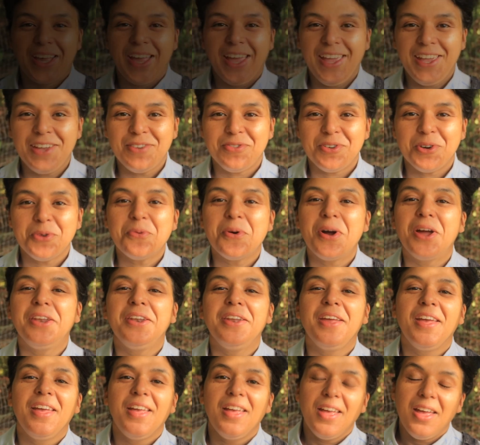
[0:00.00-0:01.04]
Hi
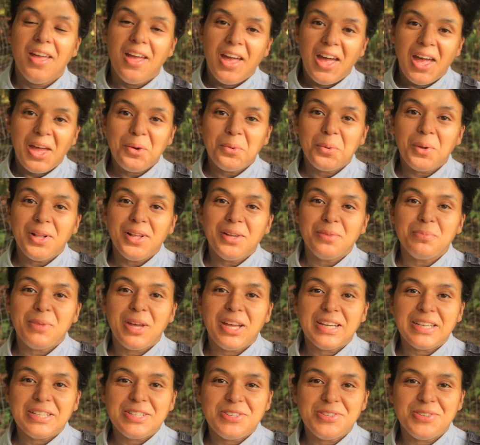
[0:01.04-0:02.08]
everyone, and welcome
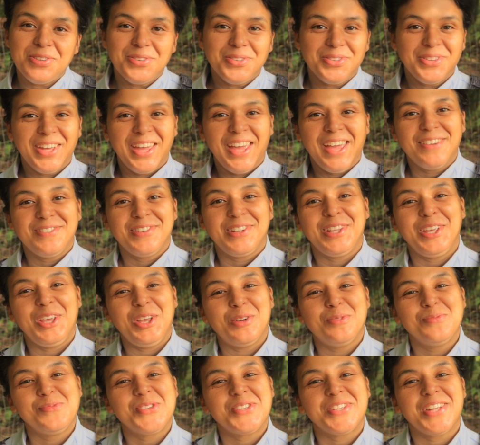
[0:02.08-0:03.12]
back to the Heavenly
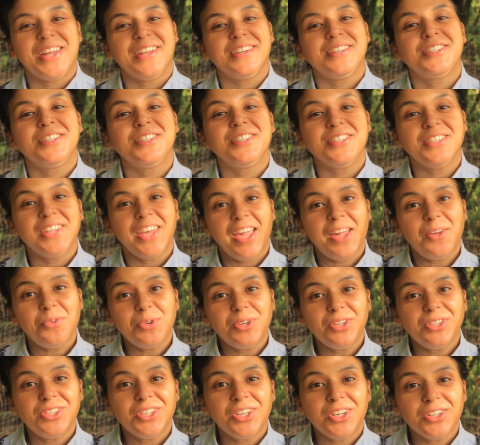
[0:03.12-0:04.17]
Homestead. Today I
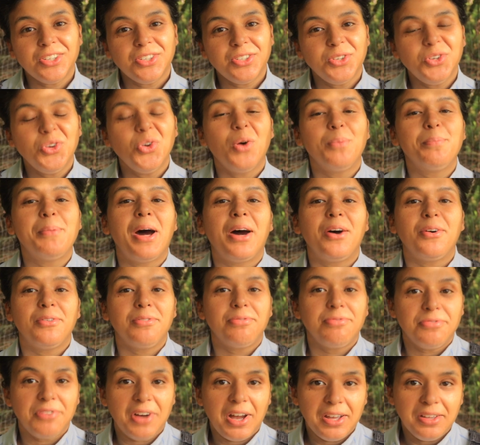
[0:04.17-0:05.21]
want to talk to you about
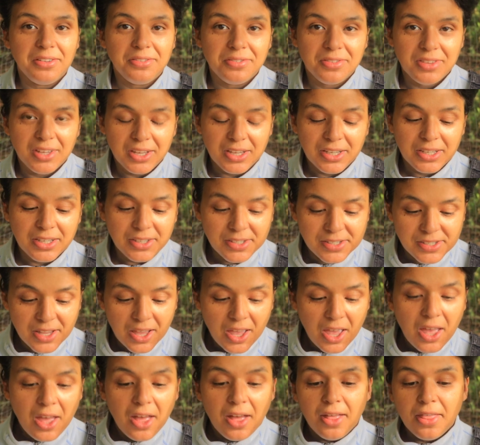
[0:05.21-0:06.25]
five things
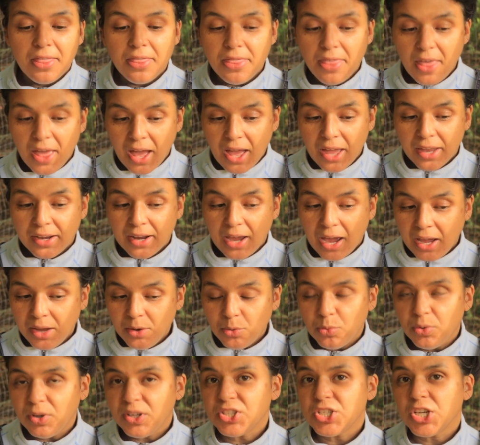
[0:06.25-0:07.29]
that I
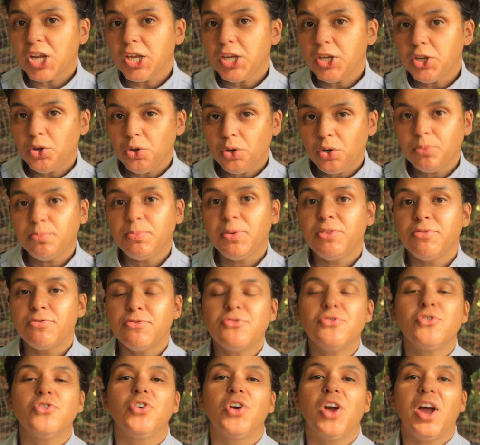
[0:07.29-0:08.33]
wish I knew
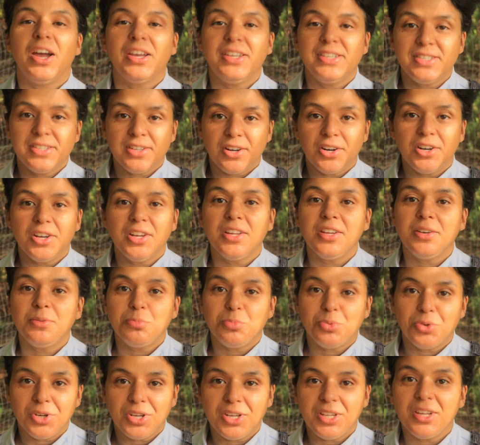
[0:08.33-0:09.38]
before I started
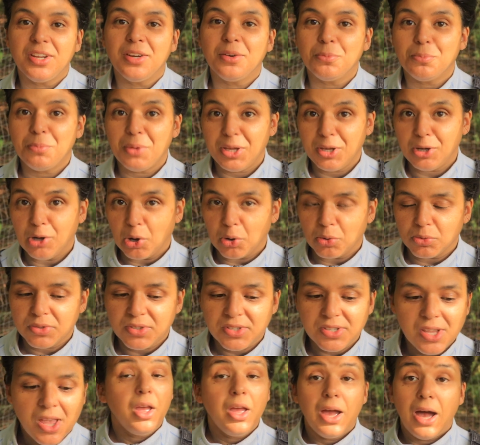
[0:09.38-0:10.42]
breeding my
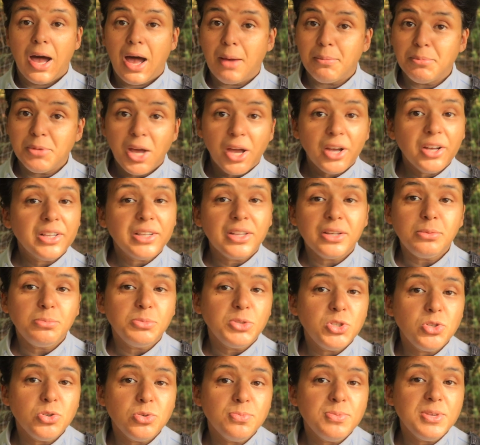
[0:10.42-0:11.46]
goats. I'm not
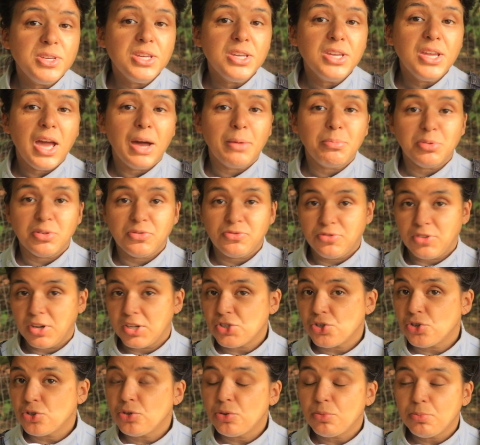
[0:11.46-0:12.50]
claiming to be a
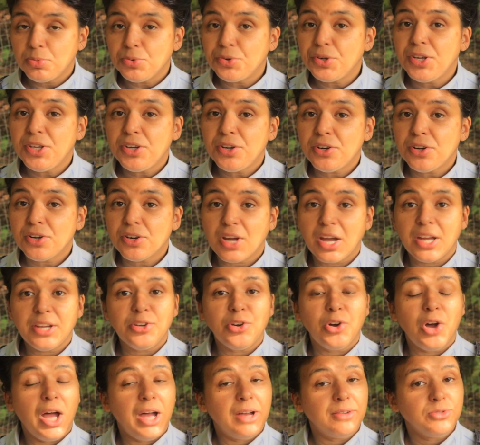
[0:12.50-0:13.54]
professional breeder. I
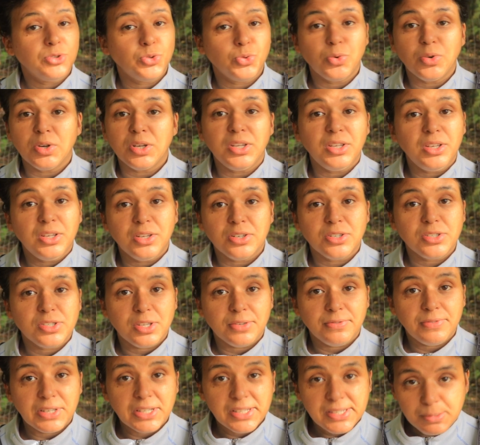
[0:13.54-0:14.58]
don't have 20 years
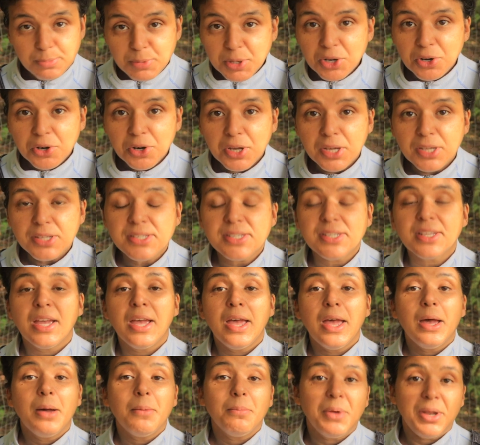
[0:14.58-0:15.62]
of experience,
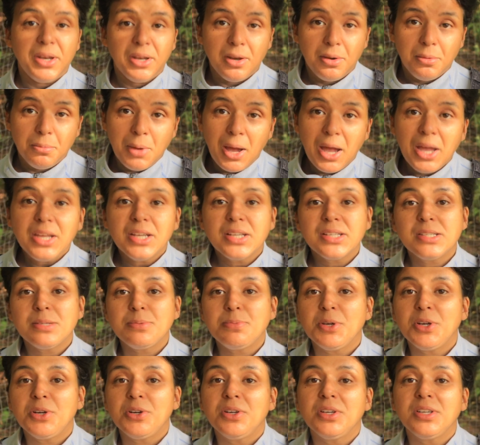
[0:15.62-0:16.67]
but in my
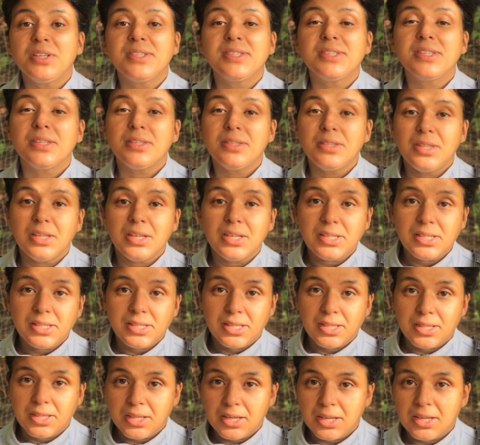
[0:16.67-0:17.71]
experience, these
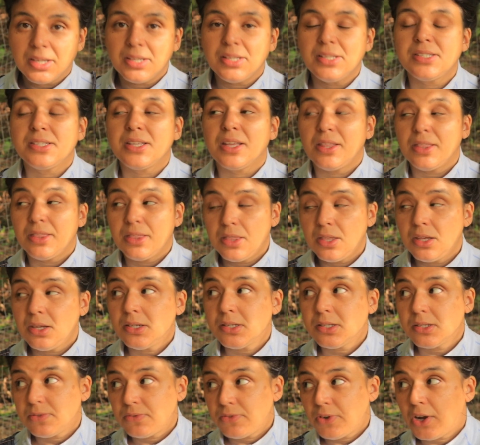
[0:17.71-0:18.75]
things
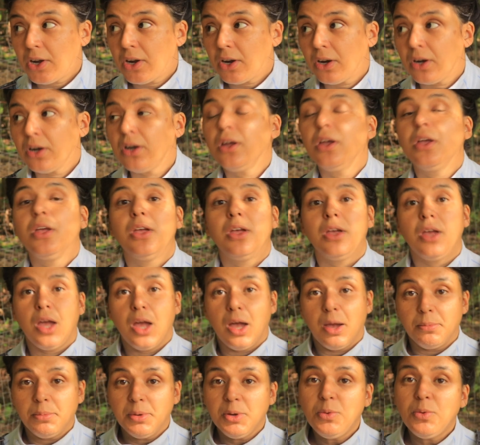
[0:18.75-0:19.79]
this far
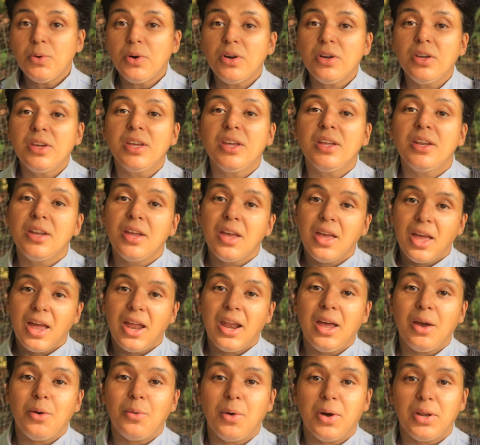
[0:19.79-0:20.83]
have been working,
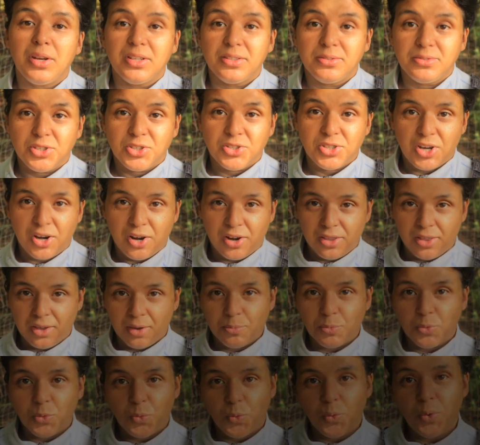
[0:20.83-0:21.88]
and I wanted to share
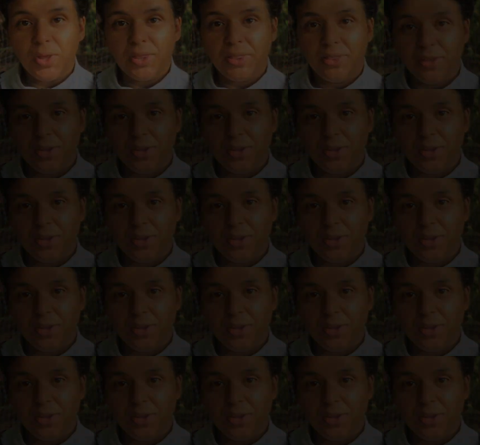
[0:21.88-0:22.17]
them with